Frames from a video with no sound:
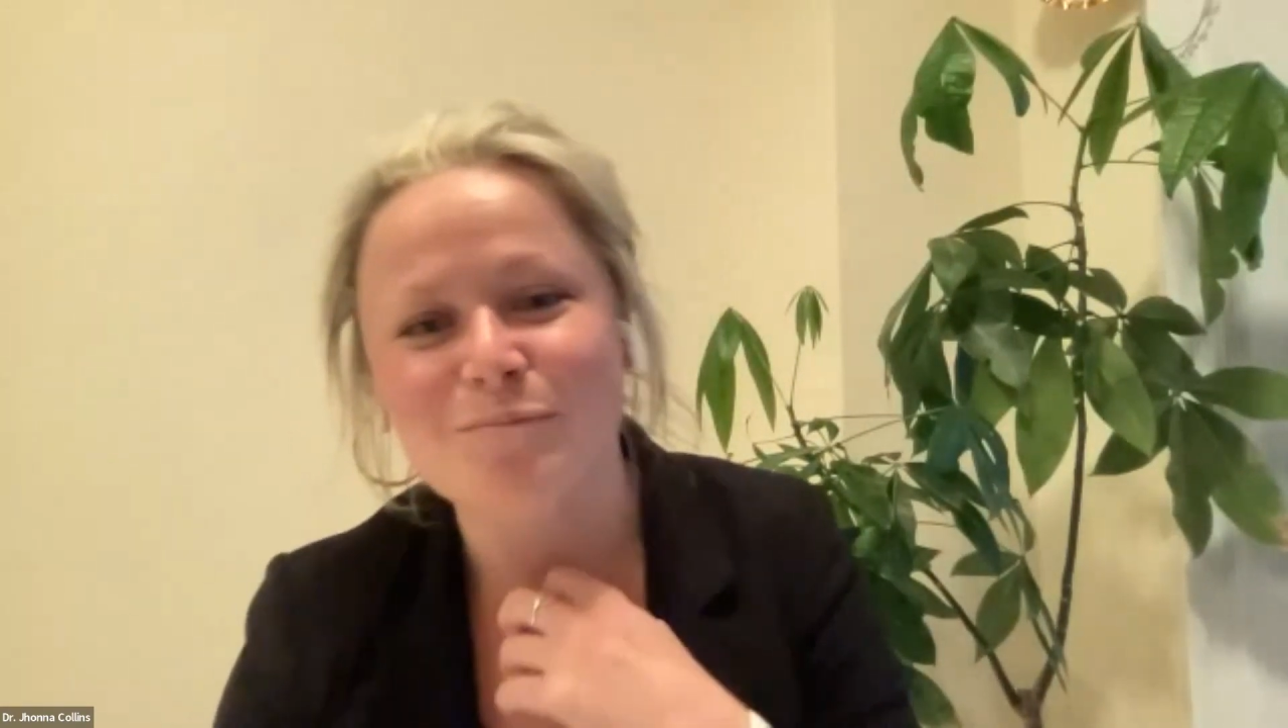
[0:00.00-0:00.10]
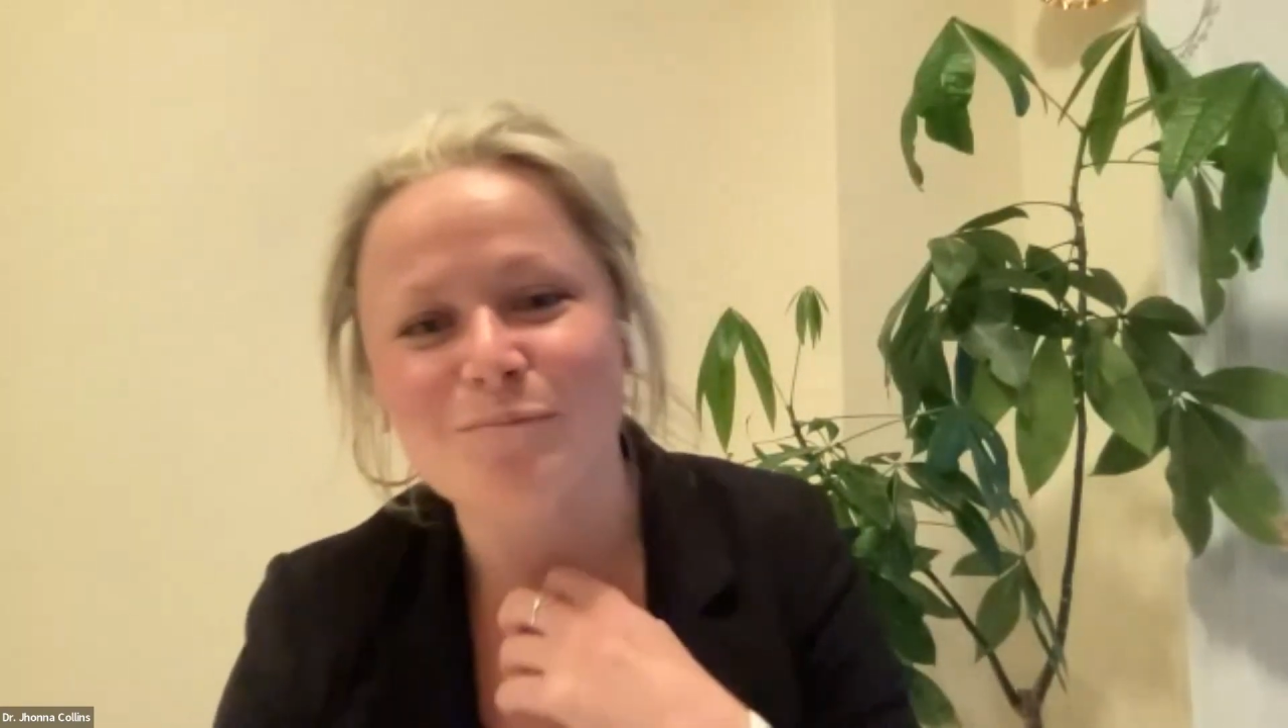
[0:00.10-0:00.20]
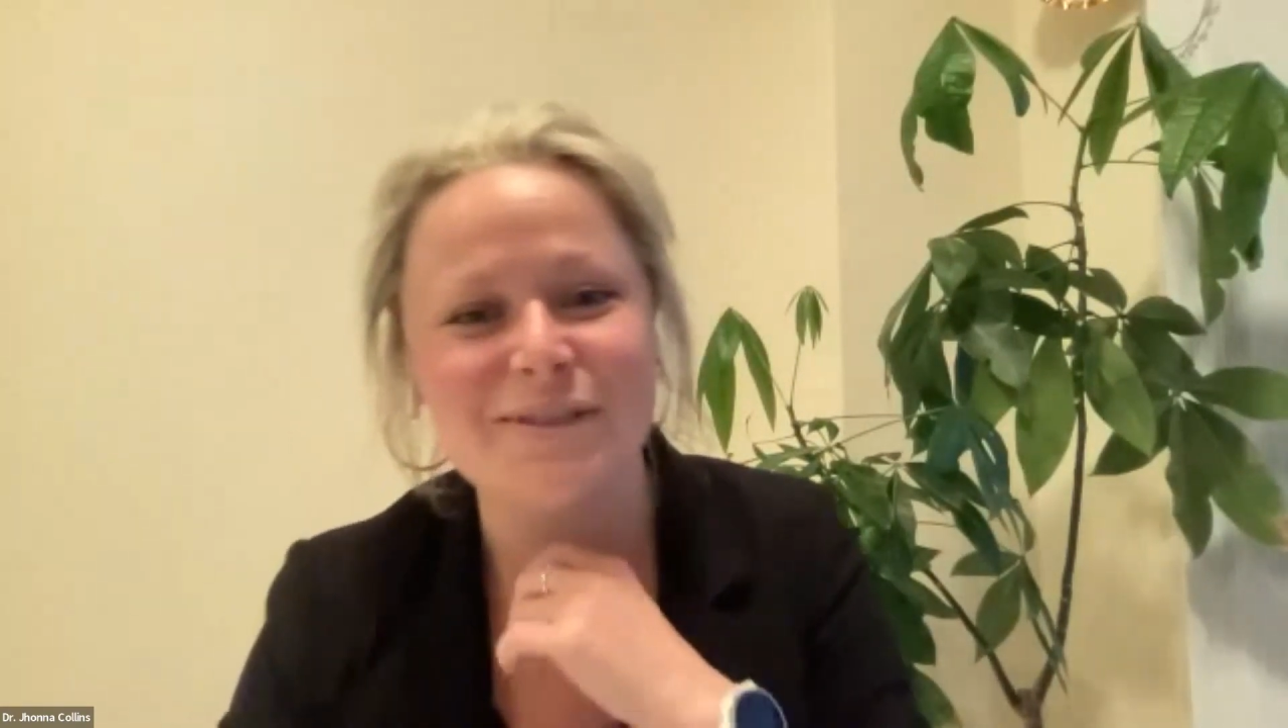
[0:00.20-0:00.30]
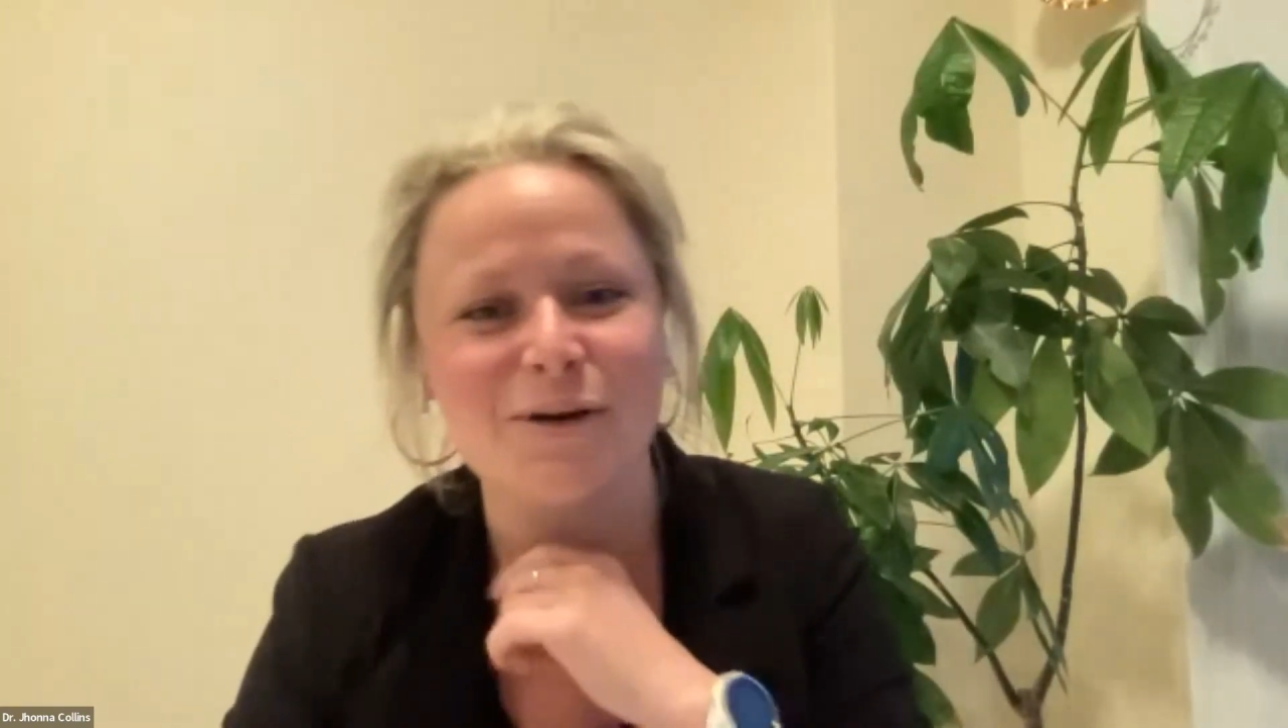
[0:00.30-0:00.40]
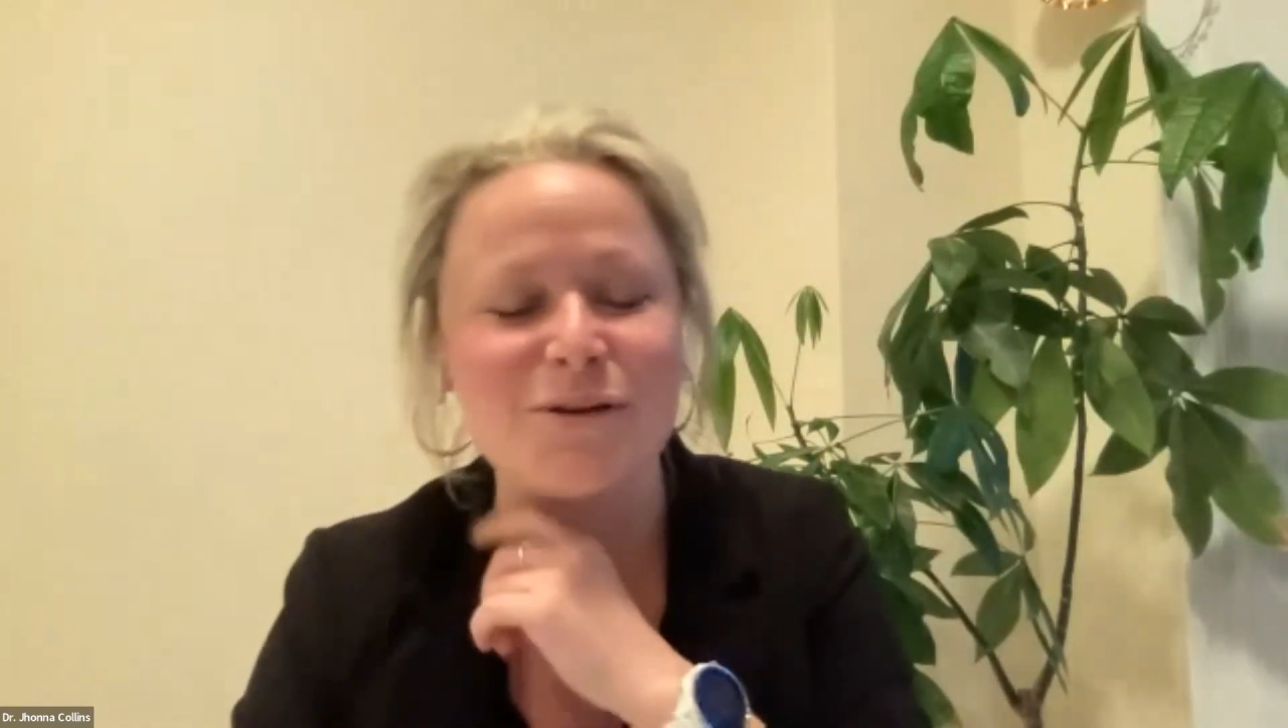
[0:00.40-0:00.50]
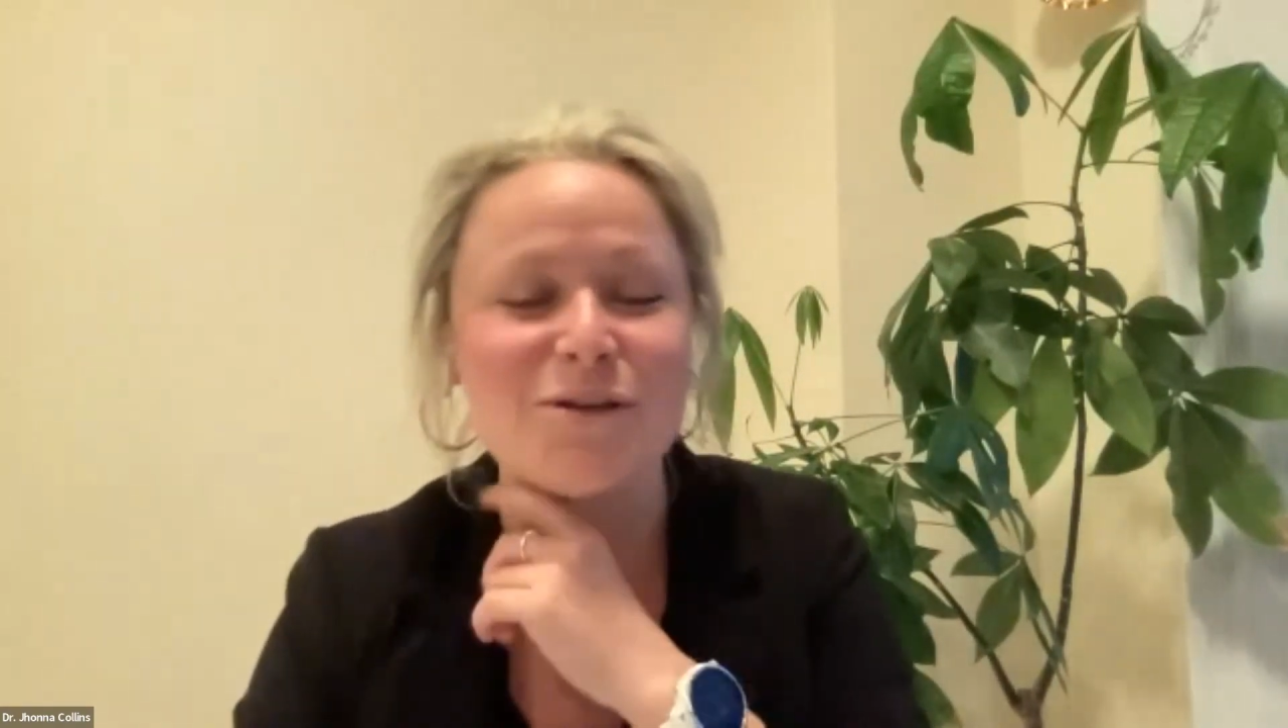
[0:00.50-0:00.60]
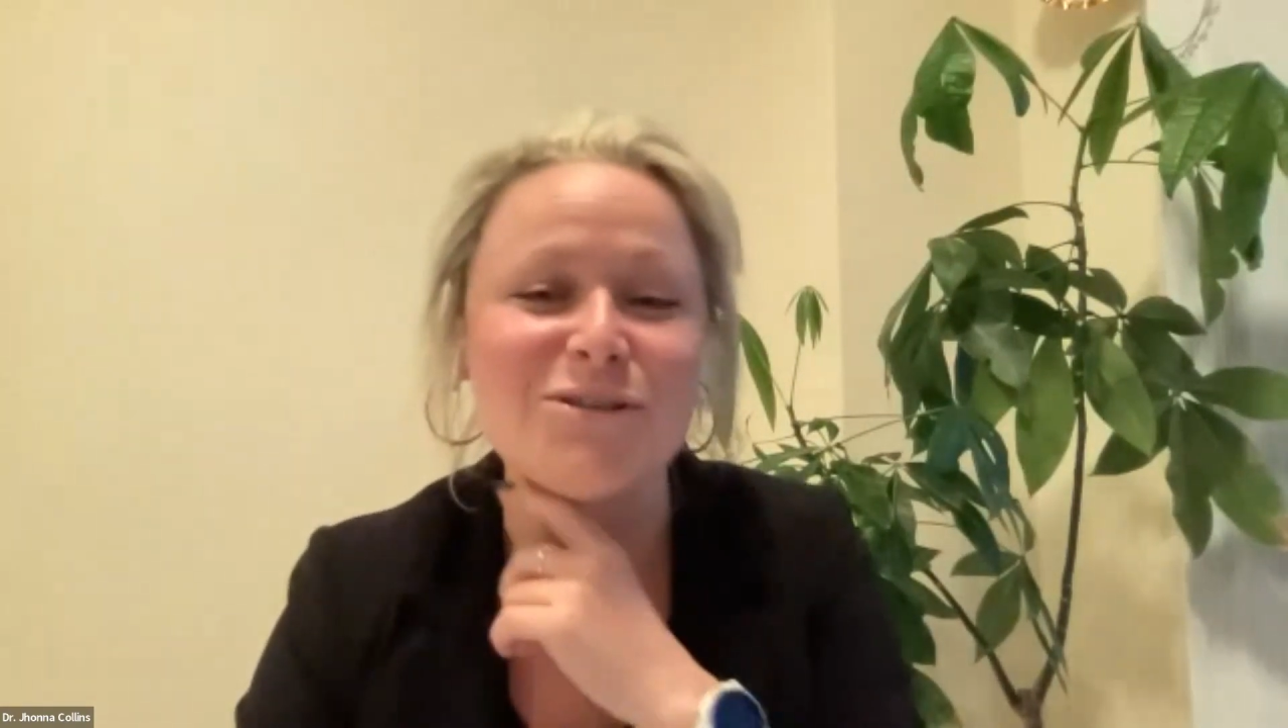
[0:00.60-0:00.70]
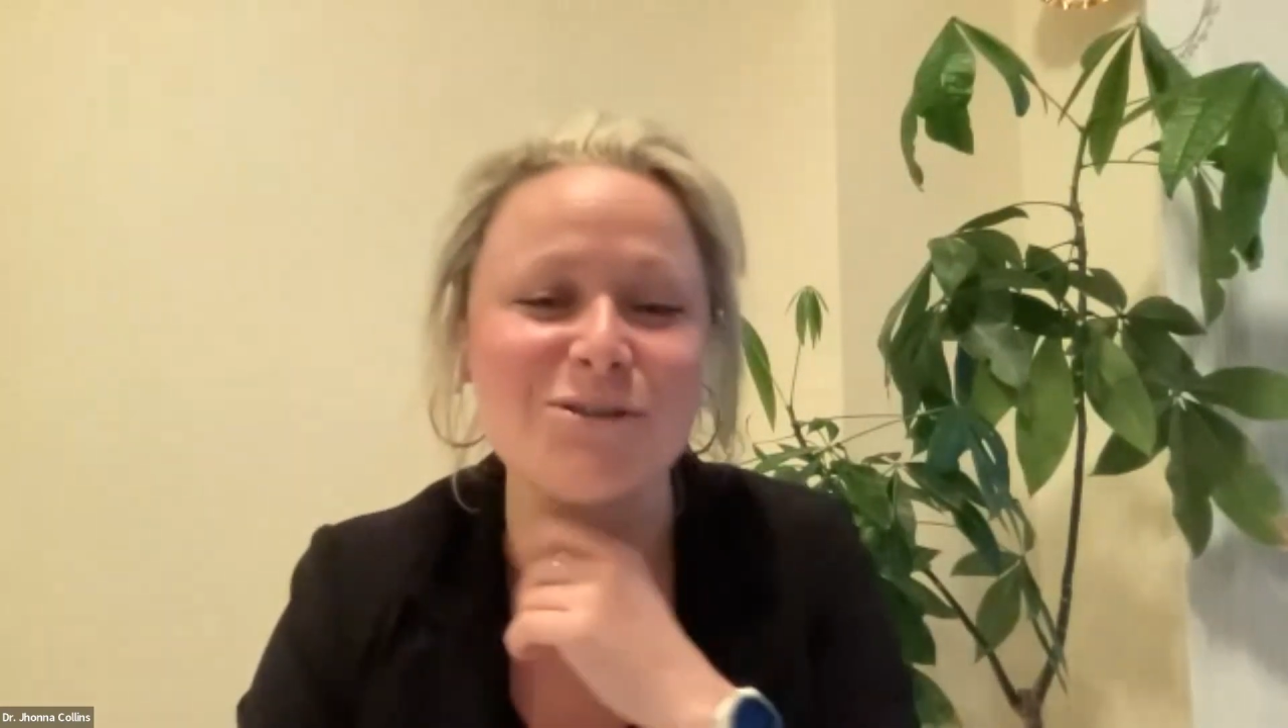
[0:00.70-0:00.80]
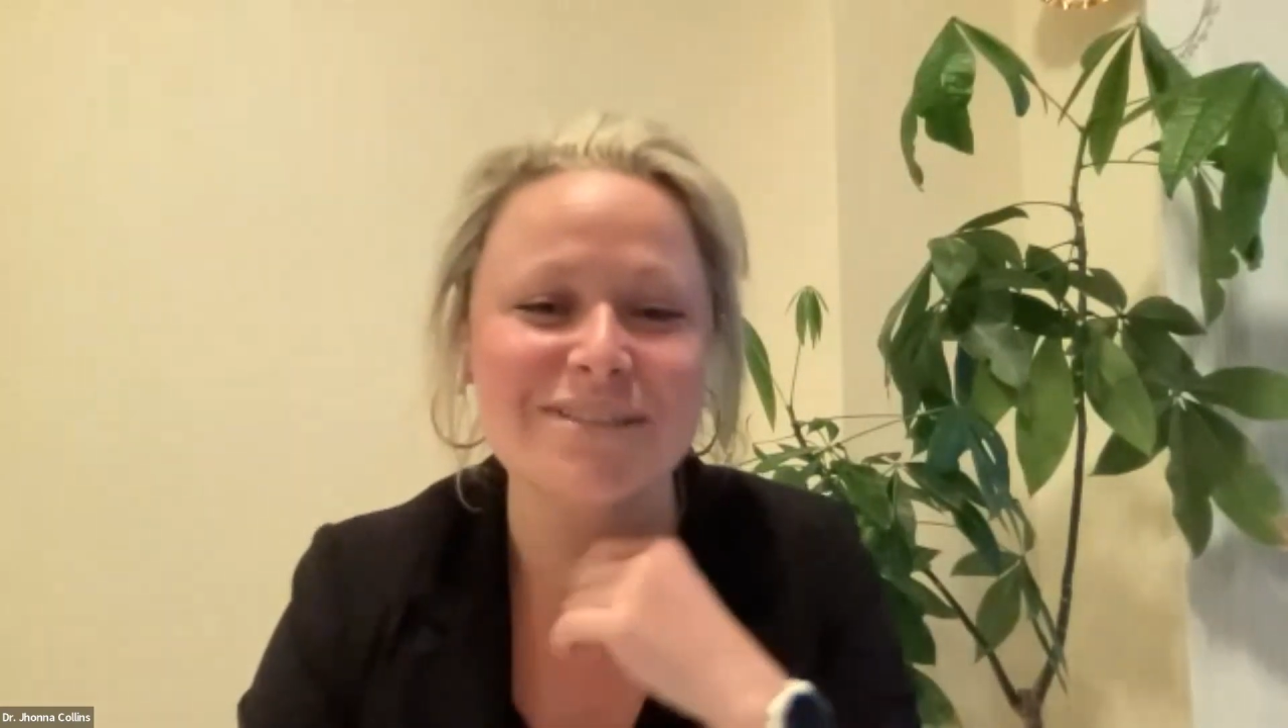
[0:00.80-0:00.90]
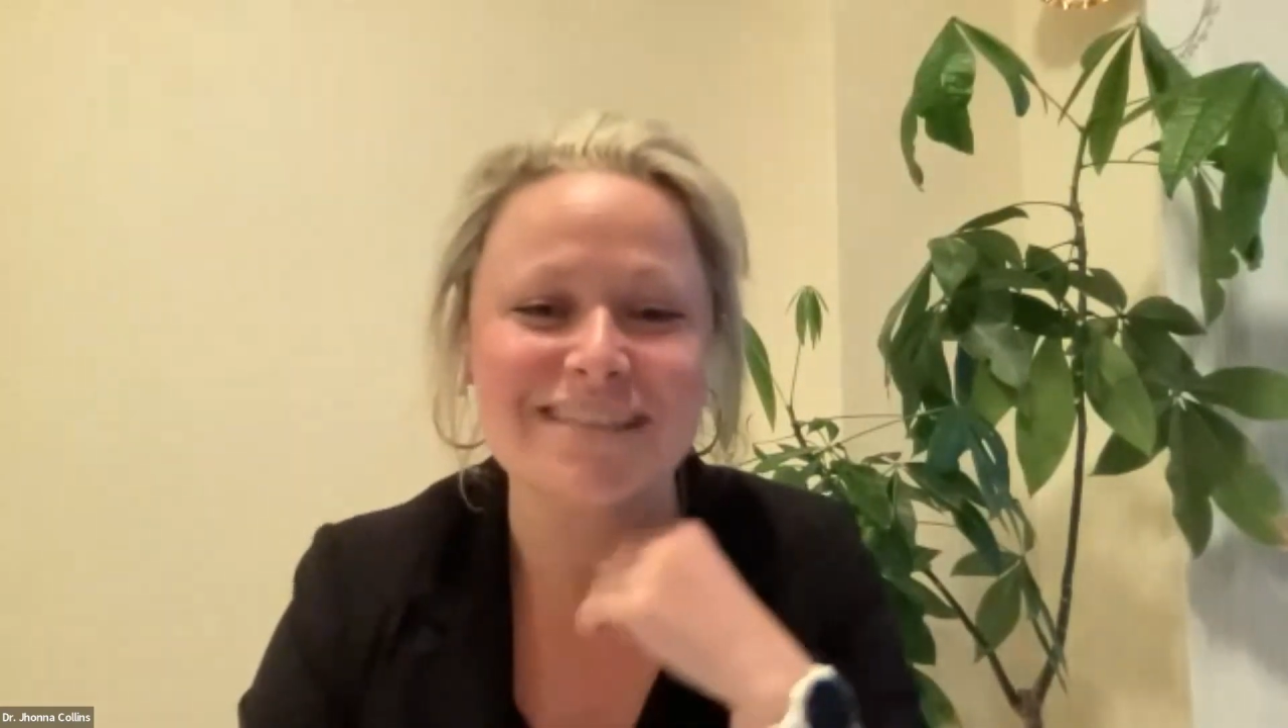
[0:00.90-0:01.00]
So you
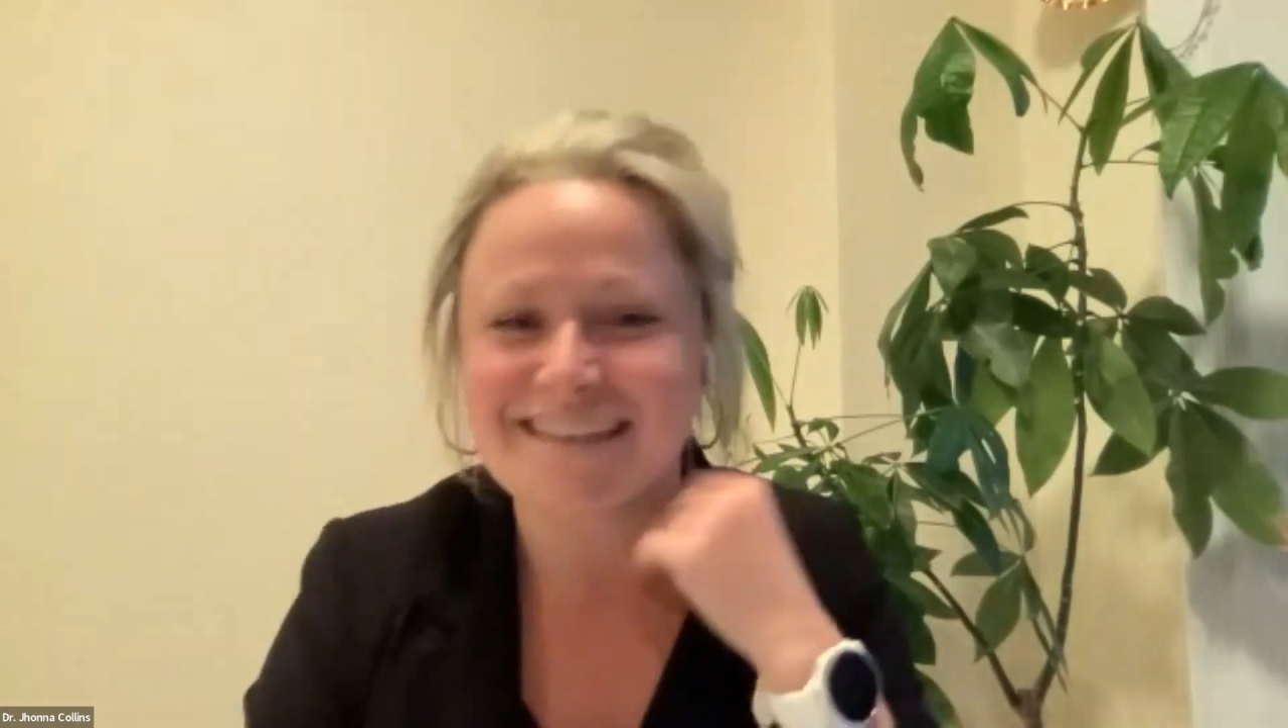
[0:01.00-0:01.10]
do see